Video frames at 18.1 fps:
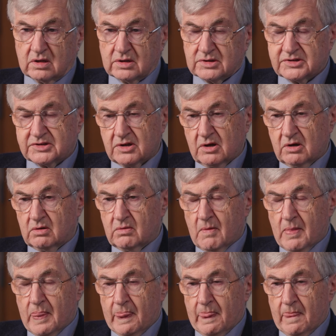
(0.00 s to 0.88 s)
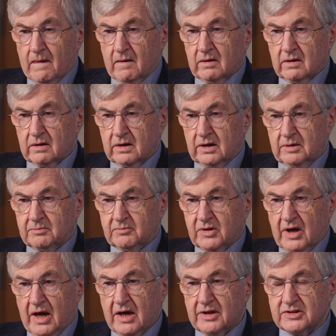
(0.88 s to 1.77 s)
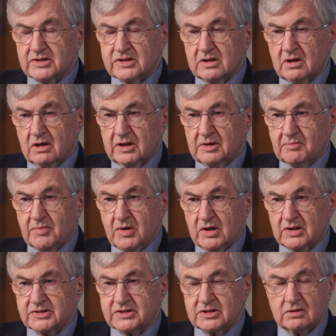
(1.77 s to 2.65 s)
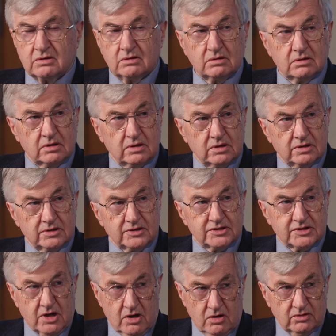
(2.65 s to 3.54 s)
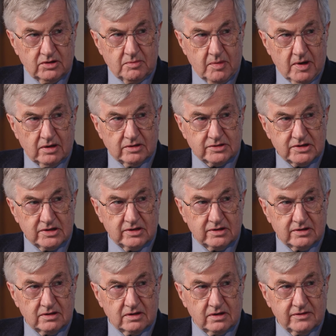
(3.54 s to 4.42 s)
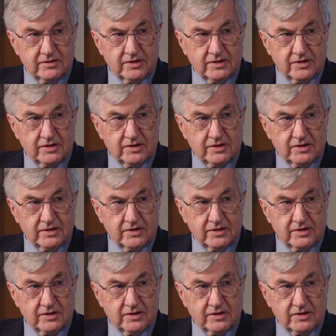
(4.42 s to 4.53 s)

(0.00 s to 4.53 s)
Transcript: So it had a slightly personal tone about it. I